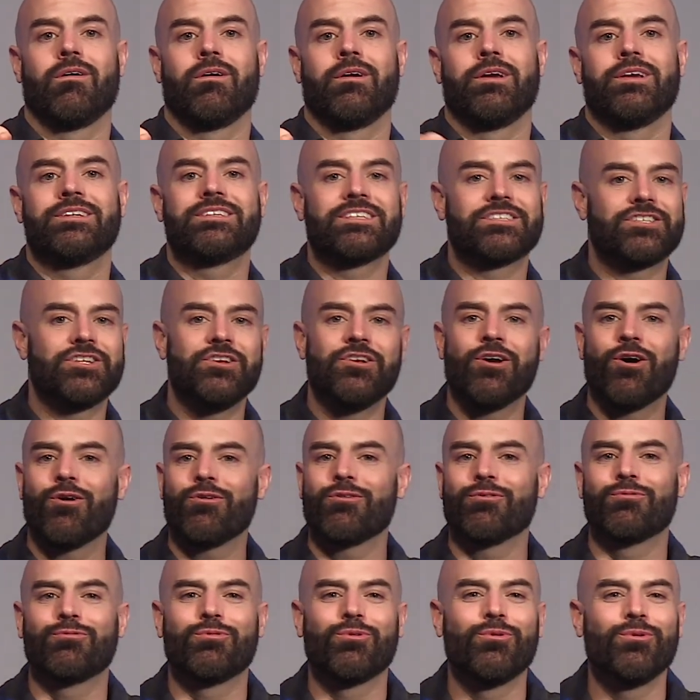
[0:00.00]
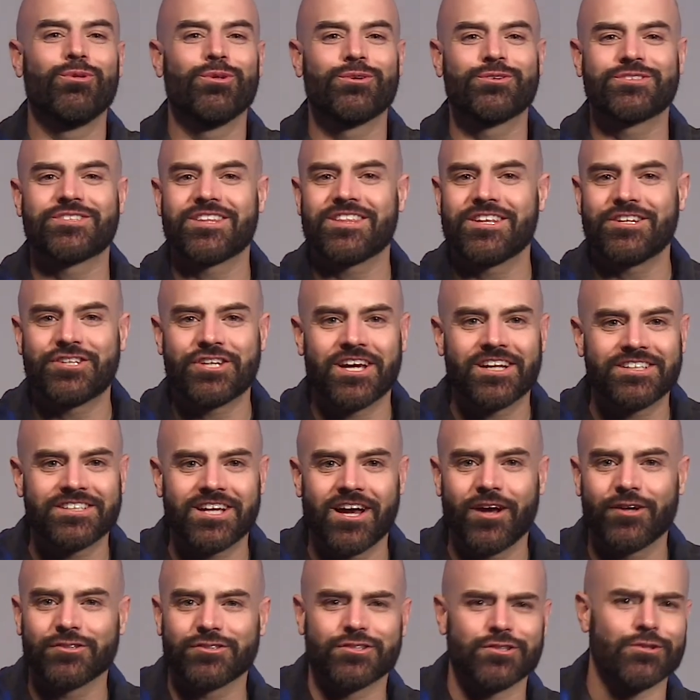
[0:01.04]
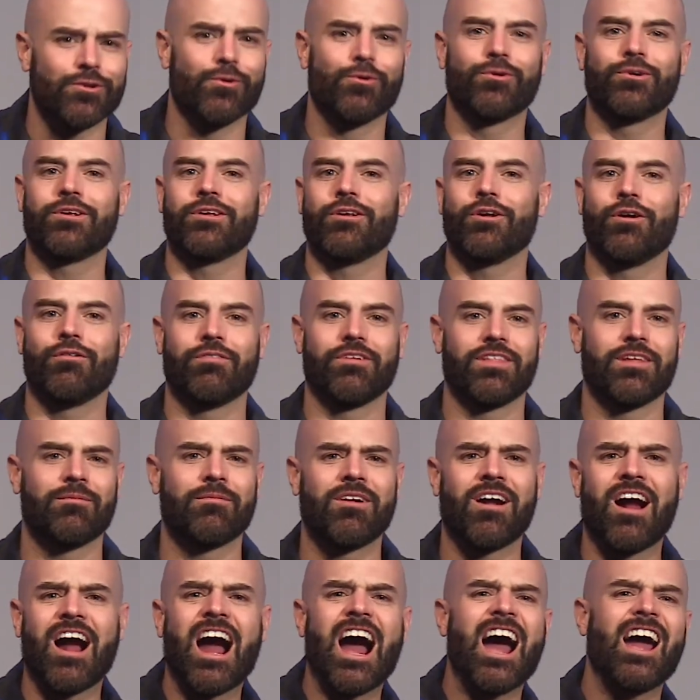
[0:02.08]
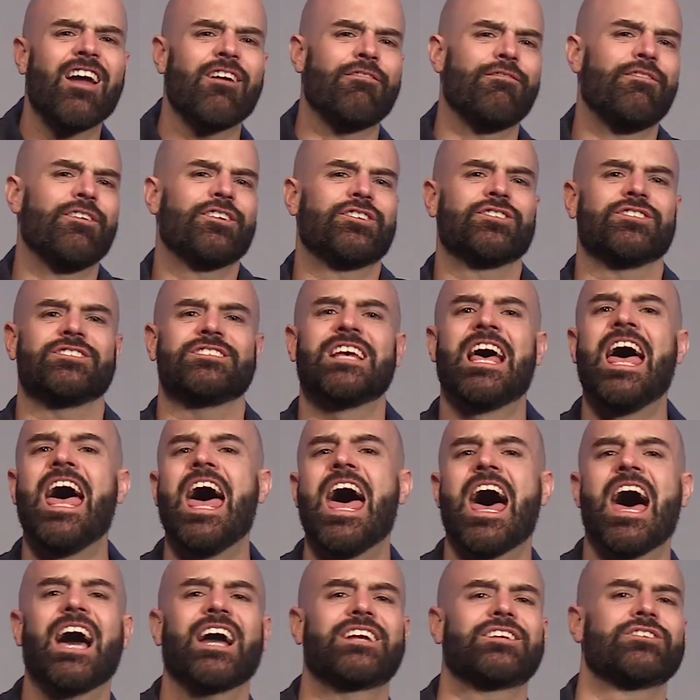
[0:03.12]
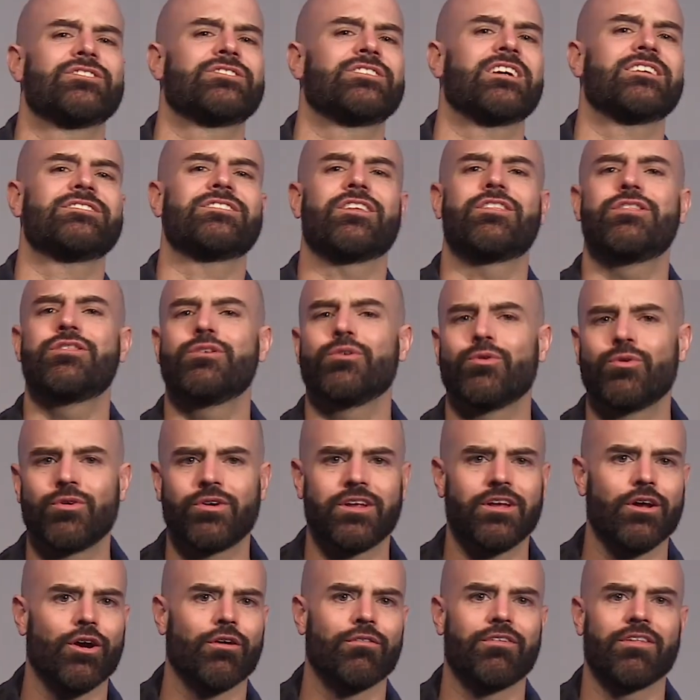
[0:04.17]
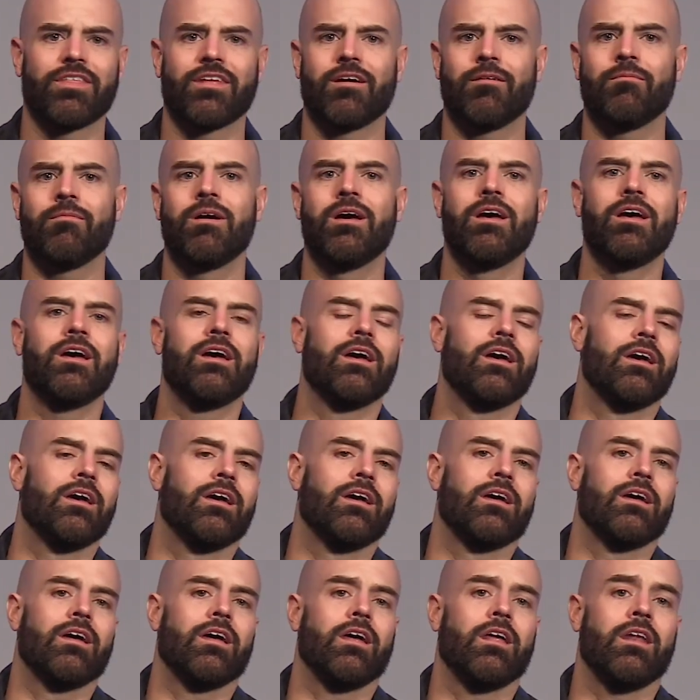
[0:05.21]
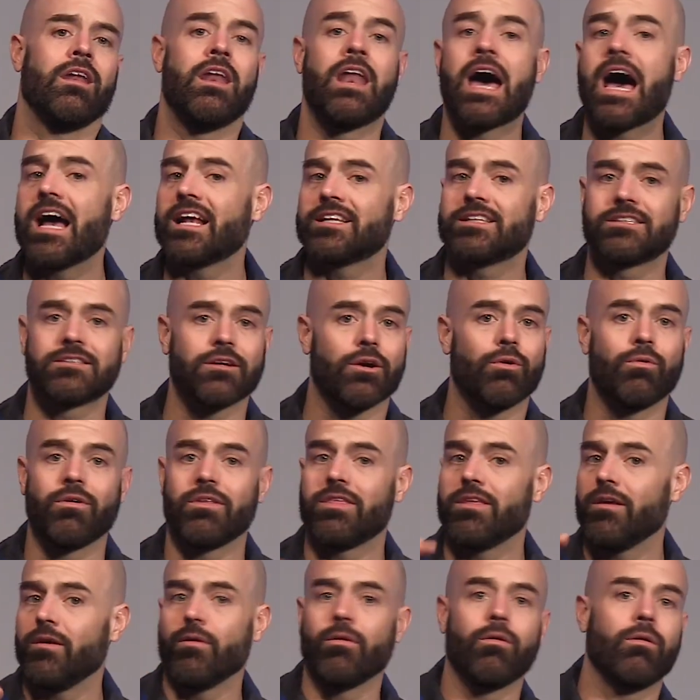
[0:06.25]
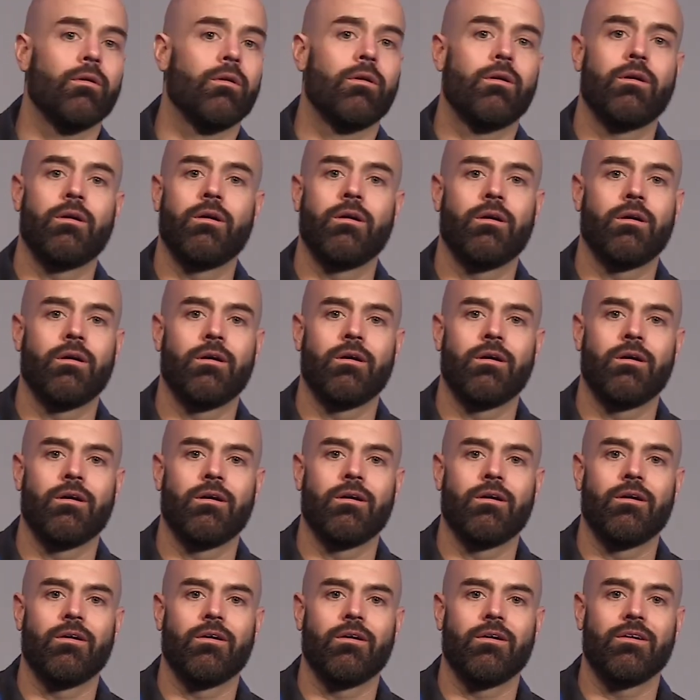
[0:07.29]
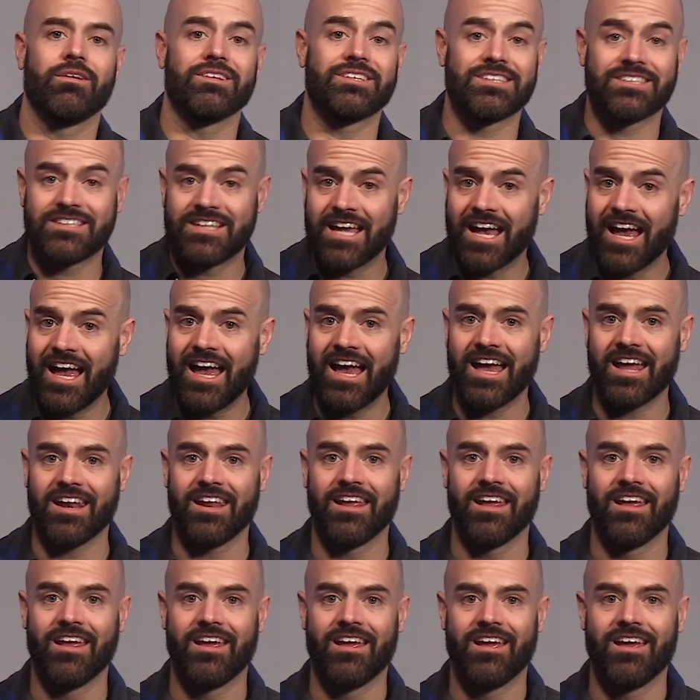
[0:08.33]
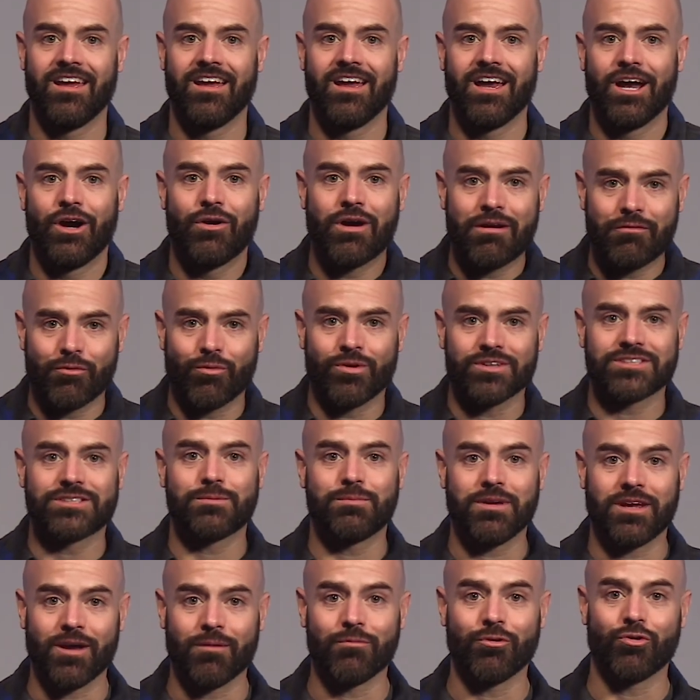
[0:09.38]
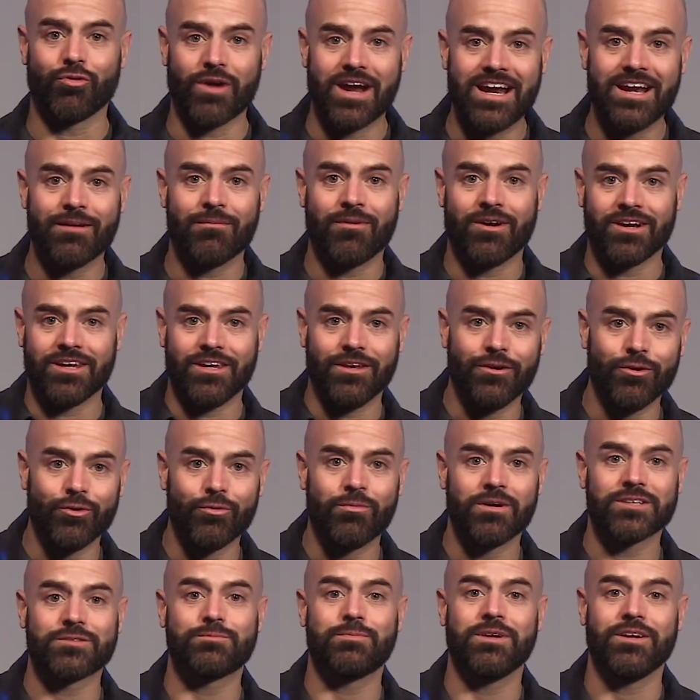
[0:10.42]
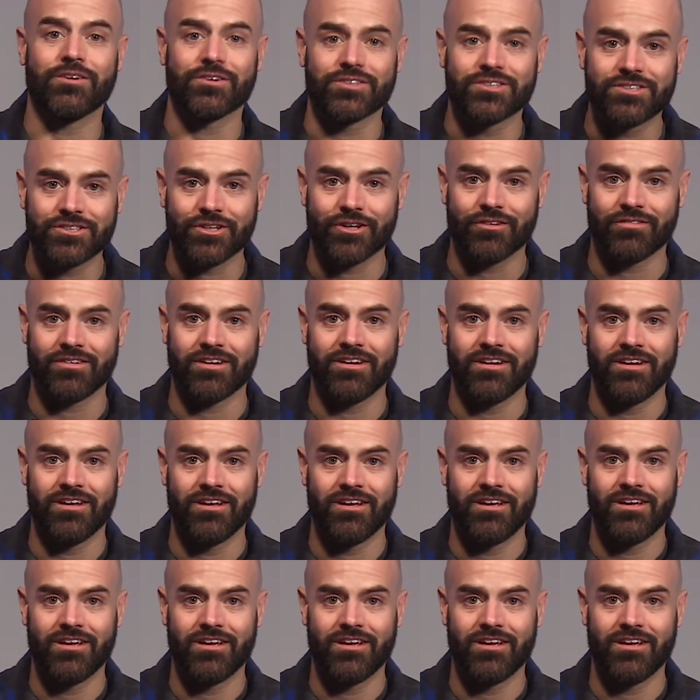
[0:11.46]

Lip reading: He says, you know the rulers of the Gentiles lord it over them. Their high officials exercise authority over them. Not so with you. Instead, whoever wants to become great among you must be your servant.